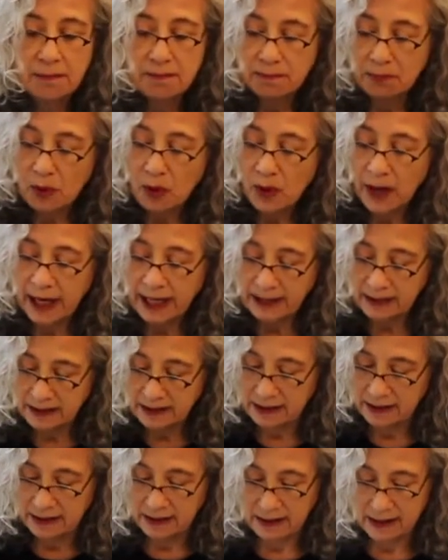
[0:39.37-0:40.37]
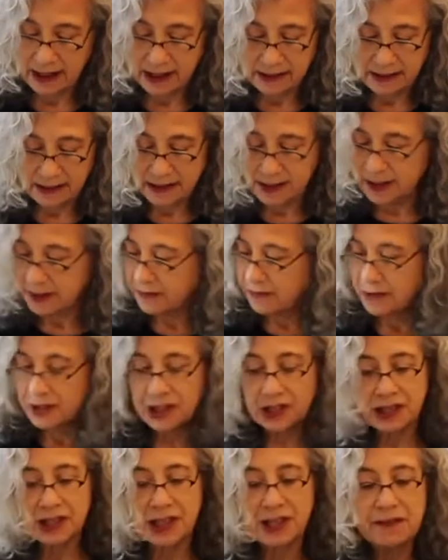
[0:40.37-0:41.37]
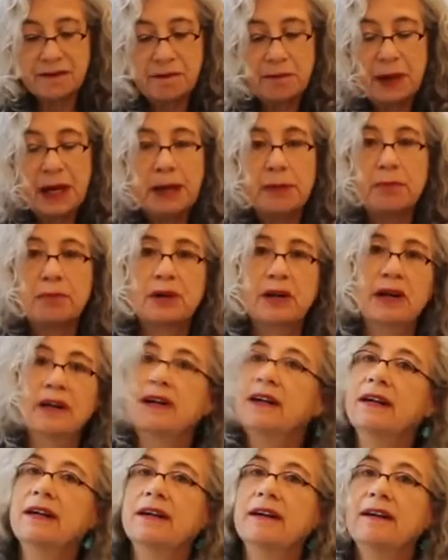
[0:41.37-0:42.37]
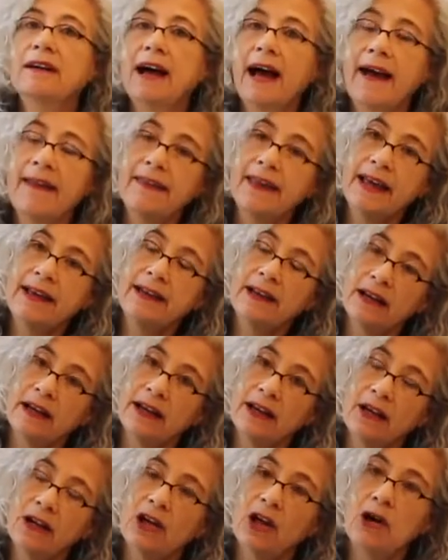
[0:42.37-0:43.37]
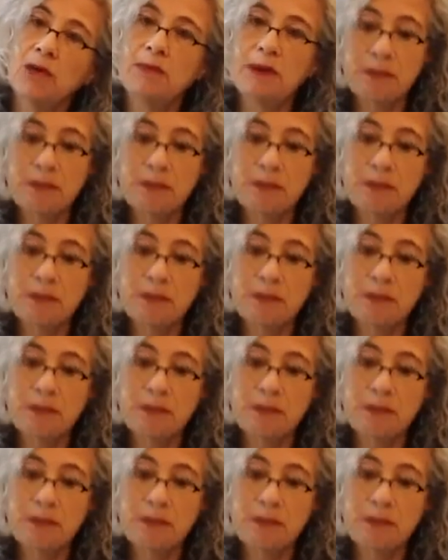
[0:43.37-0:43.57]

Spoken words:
point is a different sheet of paper, and then it'll all be